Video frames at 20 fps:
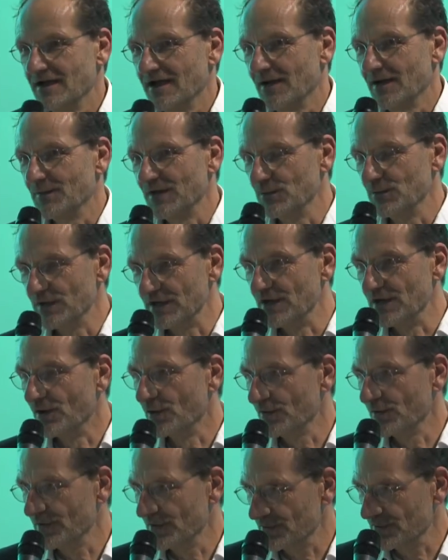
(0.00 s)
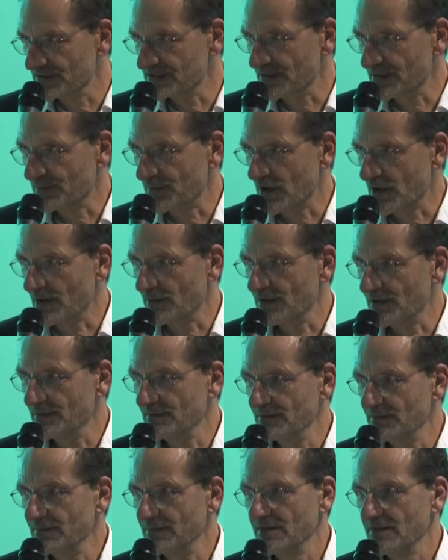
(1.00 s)
I mean, we know there is a
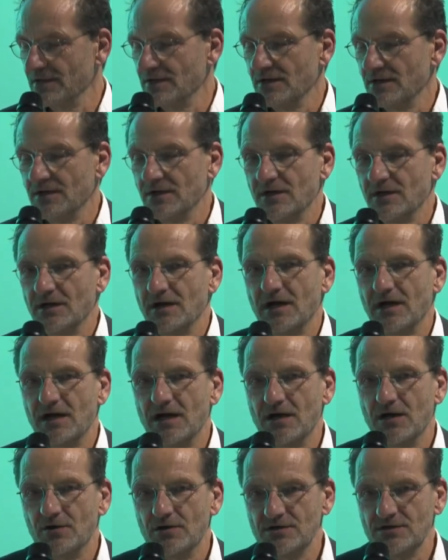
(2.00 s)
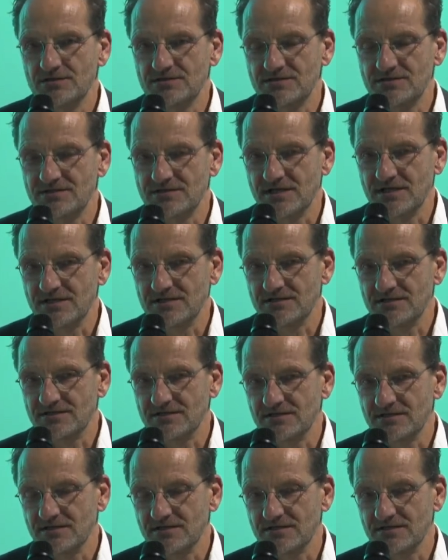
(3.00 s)
problem. Our state
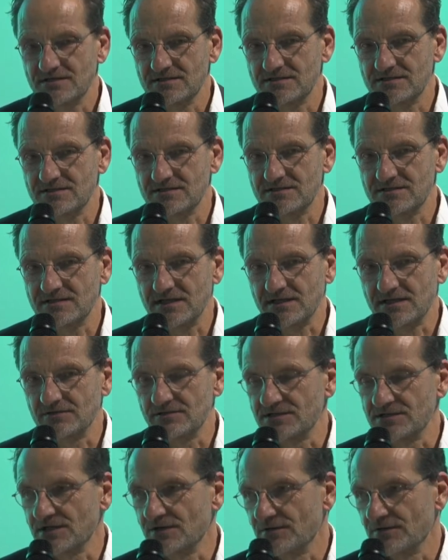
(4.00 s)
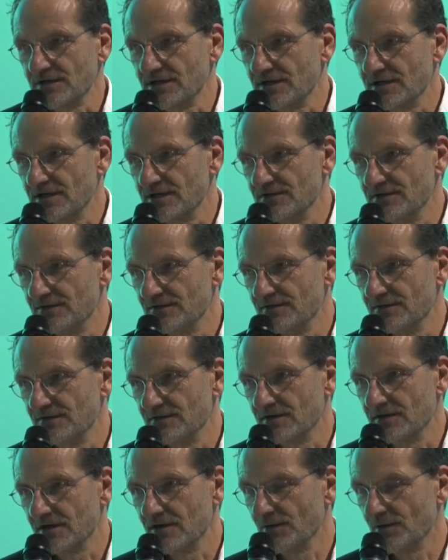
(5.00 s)
secretary in
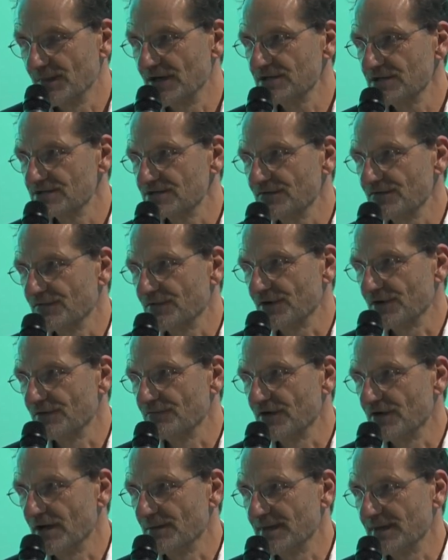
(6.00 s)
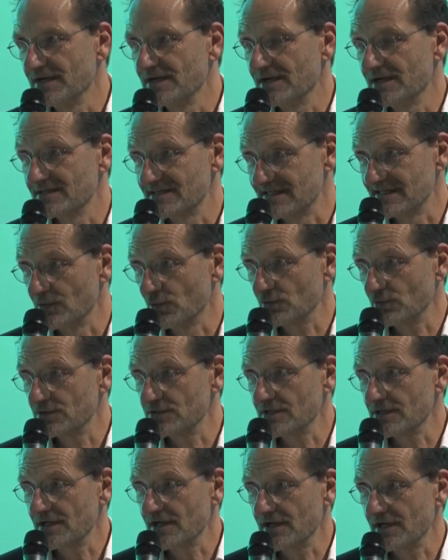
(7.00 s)
our Ministry for Environment has looked
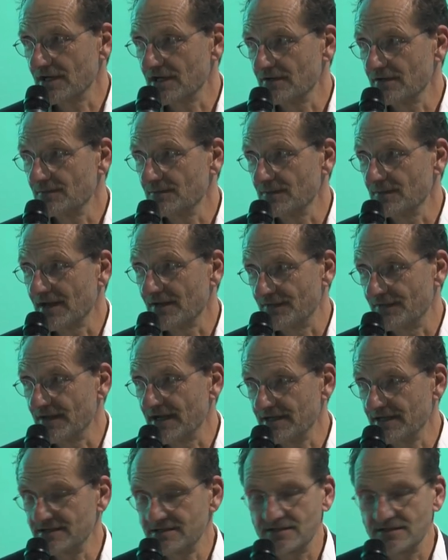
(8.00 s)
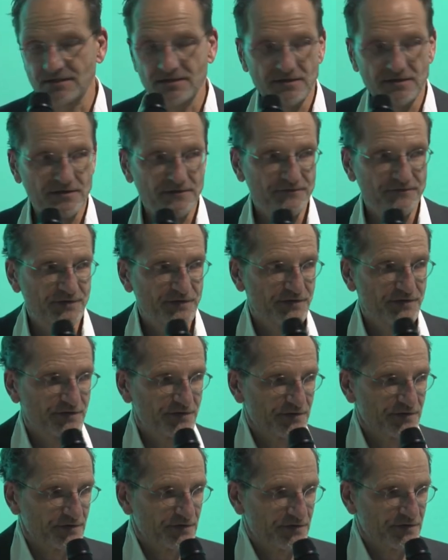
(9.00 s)
at that with
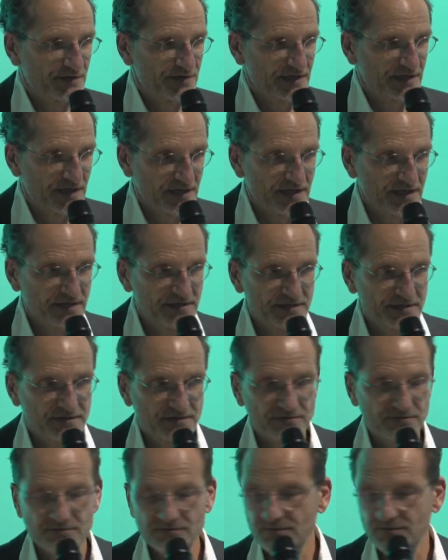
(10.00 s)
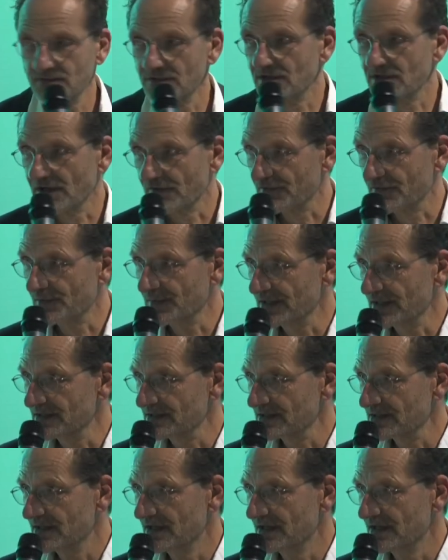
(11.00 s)
the Canadian government.